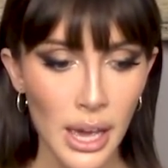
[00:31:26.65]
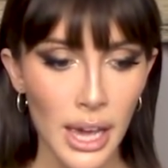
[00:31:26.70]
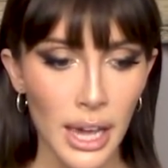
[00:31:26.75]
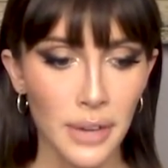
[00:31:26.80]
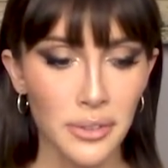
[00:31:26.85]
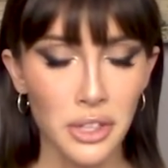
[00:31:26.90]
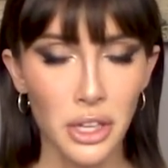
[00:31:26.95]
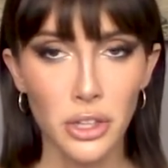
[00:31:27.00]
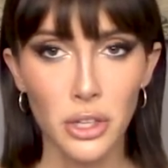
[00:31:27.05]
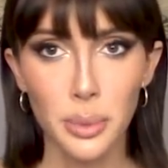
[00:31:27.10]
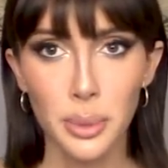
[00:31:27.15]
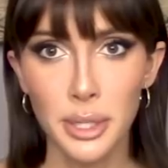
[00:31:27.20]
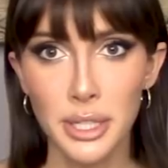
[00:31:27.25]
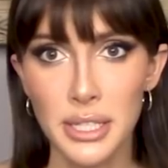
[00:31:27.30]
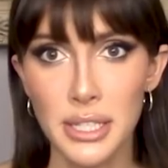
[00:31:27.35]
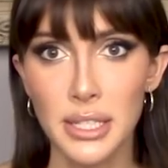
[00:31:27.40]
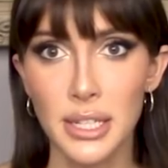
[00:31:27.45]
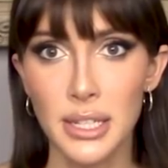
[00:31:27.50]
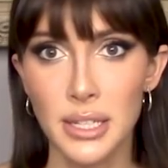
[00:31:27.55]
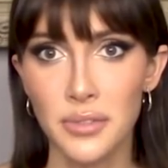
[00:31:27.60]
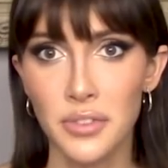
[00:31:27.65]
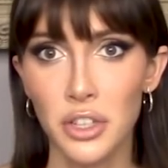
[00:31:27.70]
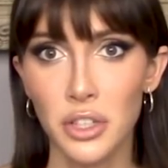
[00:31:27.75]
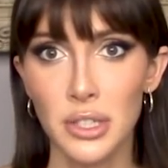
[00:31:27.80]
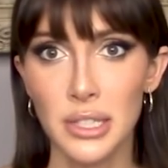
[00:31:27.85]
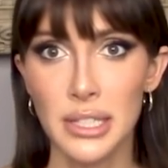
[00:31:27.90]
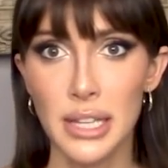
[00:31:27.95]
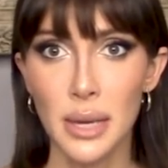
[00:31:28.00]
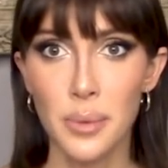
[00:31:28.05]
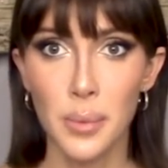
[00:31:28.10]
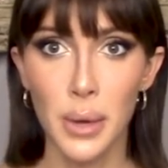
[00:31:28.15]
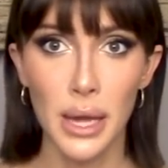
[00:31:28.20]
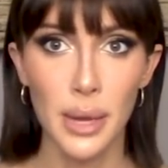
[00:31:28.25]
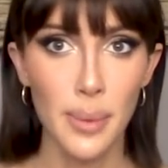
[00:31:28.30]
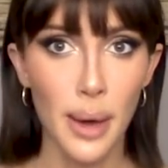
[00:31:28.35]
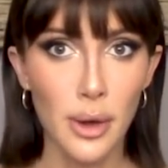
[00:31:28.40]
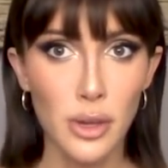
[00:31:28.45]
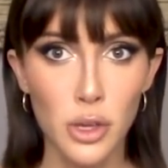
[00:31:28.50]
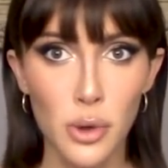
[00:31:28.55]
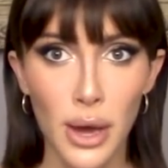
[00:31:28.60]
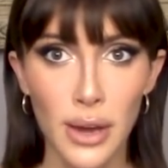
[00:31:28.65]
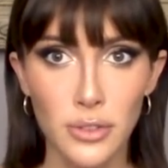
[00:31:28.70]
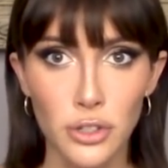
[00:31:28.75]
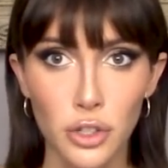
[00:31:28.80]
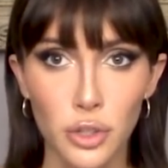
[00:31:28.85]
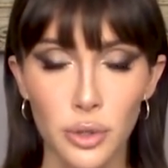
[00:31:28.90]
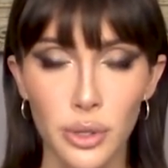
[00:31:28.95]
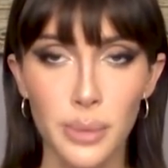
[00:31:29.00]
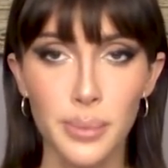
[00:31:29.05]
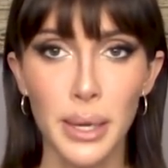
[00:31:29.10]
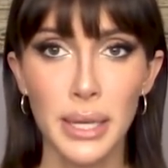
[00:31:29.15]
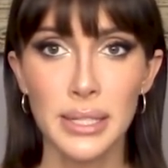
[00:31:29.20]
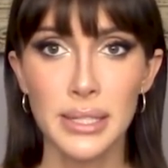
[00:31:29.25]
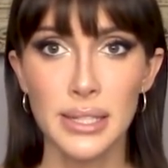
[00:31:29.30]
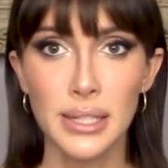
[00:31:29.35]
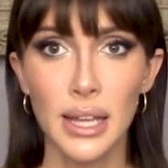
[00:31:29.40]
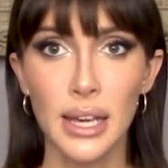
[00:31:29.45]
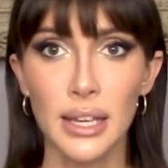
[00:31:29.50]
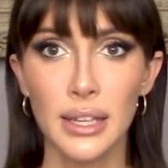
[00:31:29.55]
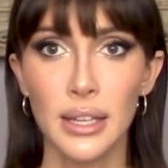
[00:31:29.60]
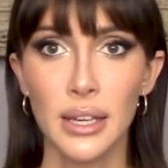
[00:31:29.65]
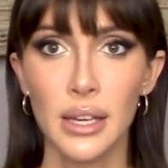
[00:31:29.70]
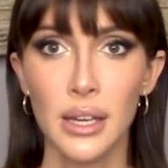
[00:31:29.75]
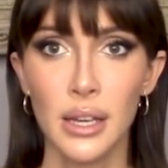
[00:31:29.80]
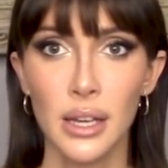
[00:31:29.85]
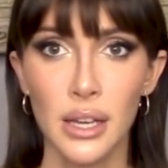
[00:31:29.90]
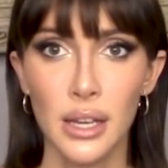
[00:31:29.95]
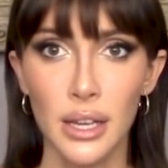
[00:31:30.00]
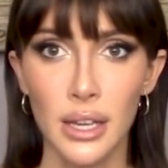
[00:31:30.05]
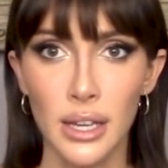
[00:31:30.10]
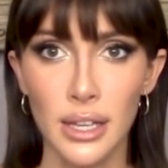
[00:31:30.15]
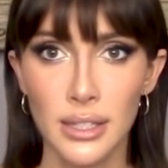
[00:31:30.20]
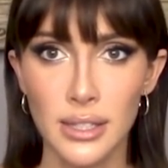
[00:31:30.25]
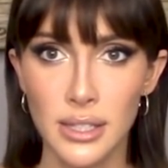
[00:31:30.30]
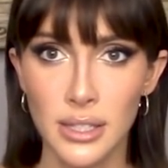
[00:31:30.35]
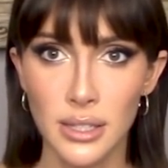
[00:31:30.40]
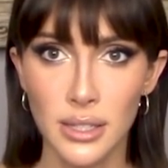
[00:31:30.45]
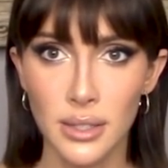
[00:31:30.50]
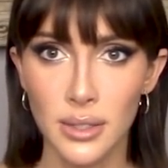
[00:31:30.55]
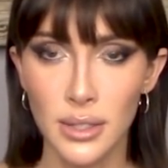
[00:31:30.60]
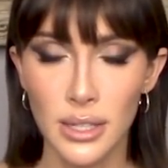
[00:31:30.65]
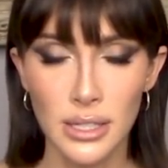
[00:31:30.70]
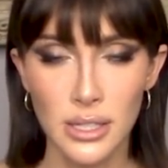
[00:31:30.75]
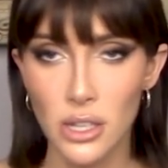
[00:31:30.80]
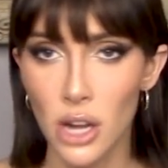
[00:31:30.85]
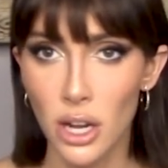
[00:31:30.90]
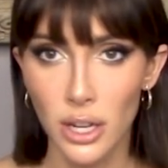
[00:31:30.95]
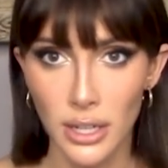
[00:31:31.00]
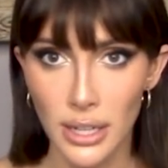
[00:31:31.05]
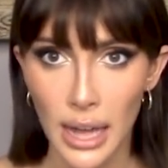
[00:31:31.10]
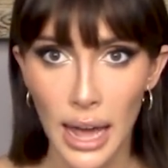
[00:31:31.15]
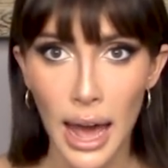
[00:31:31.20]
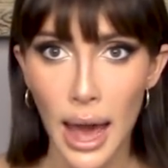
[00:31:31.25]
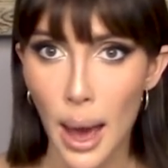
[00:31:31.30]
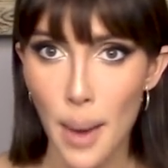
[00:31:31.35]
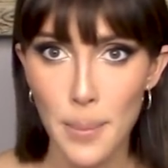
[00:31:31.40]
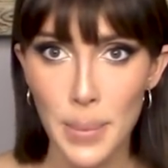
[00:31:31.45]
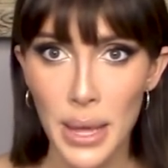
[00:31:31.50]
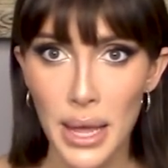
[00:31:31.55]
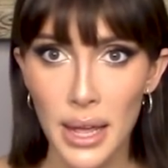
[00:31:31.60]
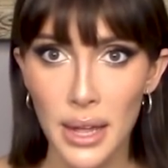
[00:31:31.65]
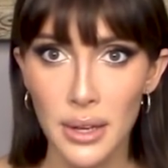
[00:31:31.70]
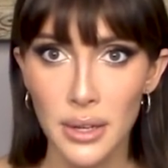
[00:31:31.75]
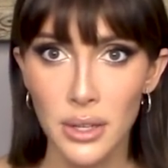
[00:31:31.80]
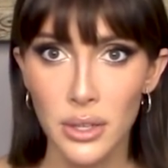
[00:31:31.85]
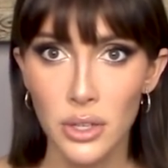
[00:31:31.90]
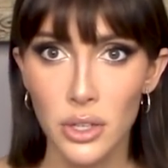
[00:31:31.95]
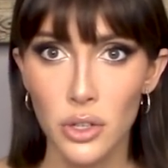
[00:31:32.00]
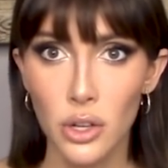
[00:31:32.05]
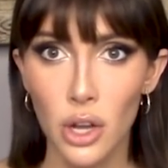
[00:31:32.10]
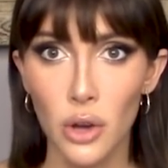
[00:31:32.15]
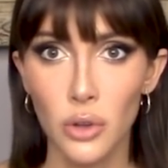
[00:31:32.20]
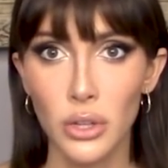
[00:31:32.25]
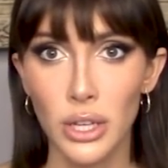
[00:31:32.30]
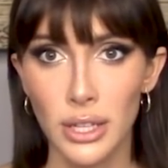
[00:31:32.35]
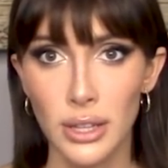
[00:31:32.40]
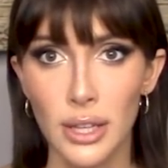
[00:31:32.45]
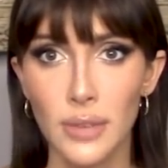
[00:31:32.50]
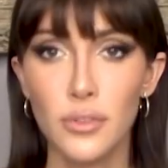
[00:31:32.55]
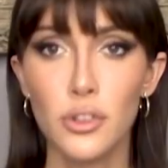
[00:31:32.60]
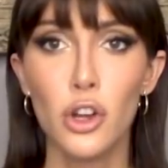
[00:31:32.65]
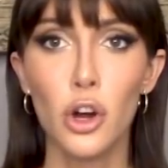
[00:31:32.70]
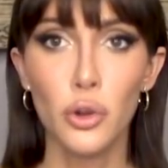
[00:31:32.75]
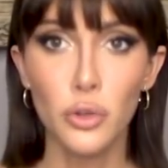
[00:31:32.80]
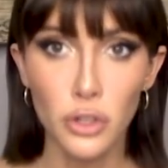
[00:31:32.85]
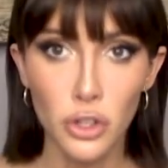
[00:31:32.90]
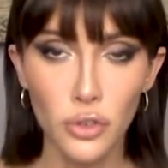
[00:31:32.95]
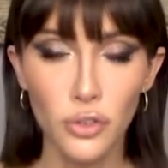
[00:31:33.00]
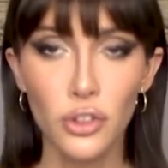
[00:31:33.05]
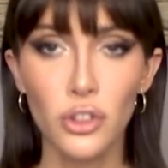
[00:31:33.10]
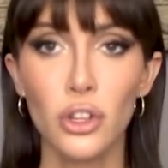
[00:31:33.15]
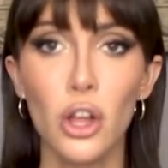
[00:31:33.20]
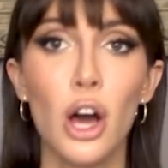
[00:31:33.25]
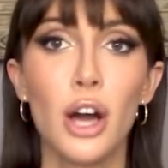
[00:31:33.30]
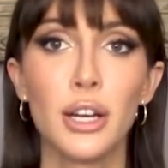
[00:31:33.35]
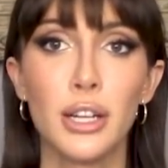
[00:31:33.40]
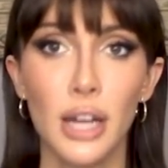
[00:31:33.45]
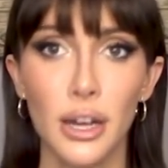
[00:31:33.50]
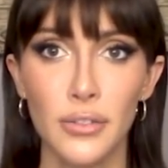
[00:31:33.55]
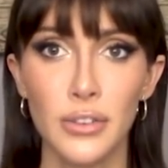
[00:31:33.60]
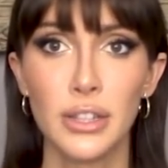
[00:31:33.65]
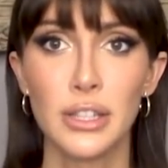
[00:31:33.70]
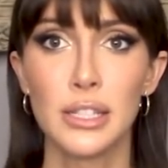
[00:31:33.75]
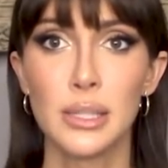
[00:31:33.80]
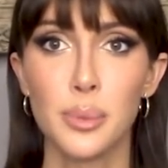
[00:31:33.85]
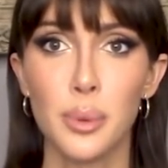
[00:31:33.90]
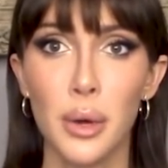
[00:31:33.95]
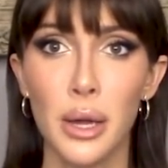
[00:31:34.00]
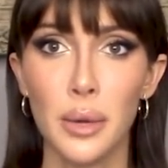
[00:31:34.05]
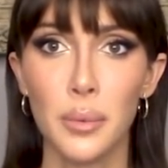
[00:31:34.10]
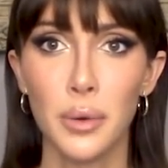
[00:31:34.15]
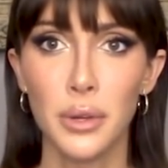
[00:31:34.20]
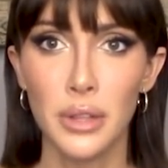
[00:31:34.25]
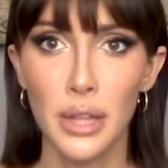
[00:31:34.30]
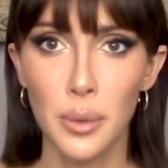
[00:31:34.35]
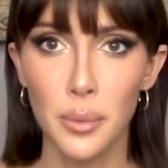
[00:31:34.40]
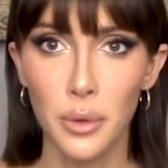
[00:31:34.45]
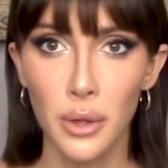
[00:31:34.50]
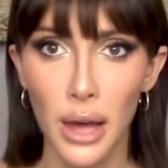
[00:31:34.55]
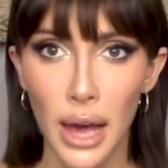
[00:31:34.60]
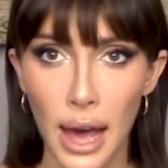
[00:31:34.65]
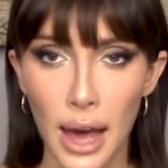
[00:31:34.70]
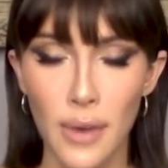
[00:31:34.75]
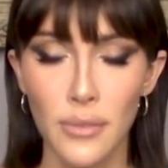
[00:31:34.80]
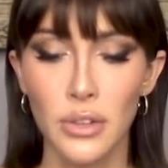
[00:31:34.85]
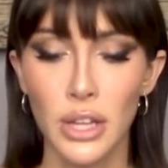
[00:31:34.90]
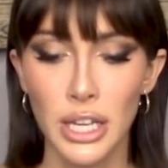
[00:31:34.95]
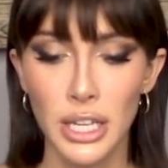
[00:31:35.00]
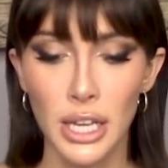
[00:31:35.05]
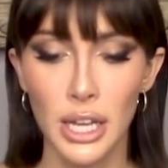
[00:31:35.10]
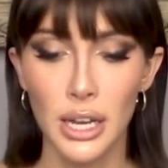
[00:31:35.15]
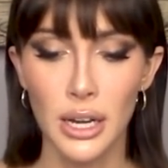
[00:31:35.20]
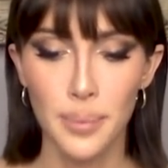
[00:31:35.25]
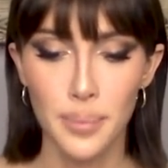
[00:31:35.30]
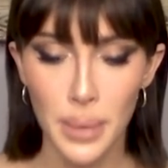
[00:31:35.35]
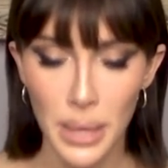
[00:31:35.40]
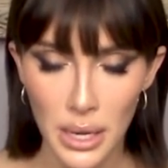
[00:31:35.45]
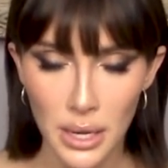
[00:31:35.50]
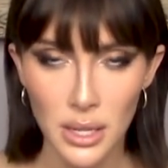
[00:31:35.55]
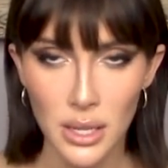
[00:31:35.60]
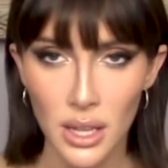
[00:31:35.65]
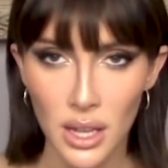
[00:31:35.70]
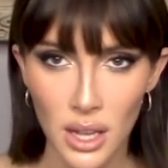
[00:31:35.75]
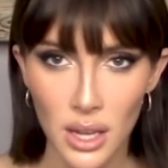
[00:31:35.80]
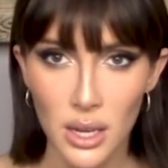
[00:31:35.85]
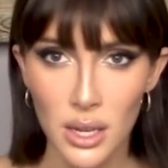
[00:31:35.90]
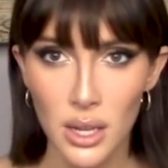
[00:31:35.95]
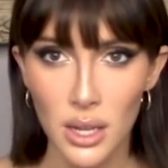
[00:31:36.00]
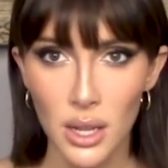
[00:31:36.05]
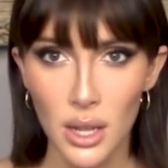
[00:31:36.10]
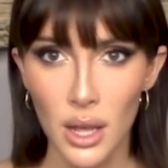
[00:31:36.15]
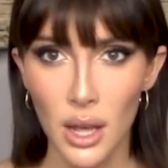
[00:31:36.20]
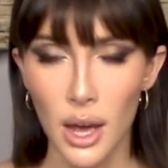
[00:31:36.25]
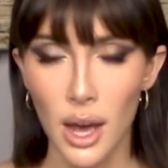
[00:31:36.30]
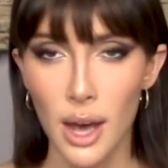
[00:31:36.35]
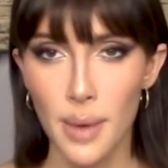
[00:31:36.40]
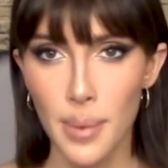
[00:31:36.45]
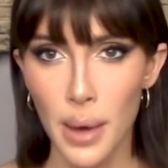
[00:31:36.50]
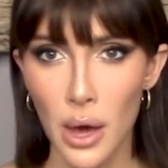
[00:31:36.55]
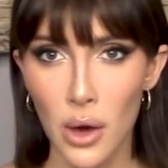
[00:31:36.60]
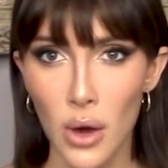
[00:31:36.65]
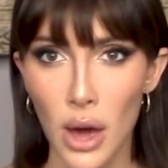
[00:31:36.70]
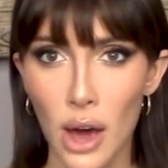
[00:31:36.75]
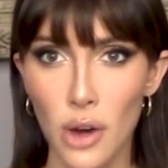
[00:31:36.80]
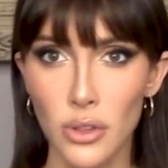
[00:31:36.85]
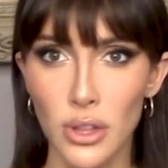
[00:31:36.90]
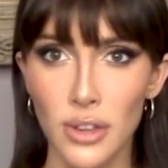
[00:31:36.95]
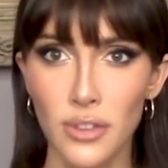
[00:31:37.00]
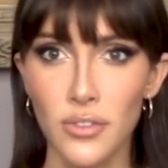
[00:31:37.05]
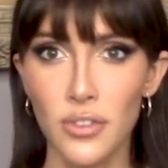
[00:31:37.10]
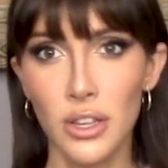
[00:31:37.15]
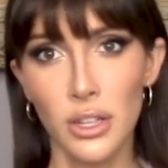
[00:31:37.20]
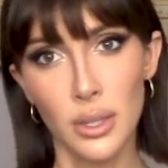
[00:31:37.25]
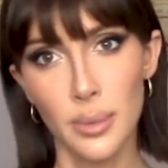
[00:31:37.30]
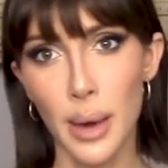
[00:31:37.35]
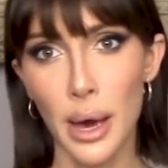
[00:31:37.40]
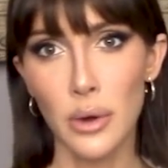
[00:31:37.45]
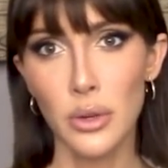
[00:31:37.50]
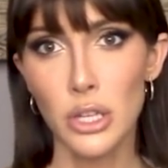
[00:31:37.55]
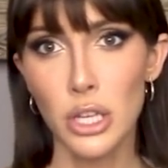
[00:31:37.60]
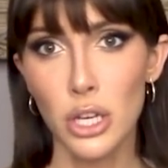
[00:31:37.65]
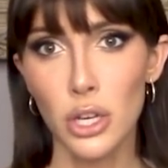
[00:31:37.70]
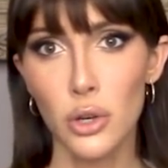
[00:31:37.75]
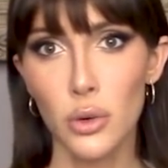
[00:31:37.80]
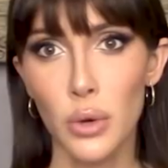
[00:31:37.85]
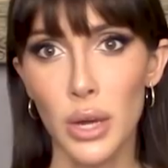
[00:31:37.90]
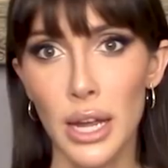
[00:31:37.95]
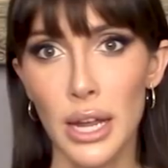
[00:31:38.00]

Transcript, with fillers: if the other person doesn't feel the same way about you after 3 months like it's it's not going to happen. You know, like they've known you for long enough at this point where they will have like an opinion about how they feel about you.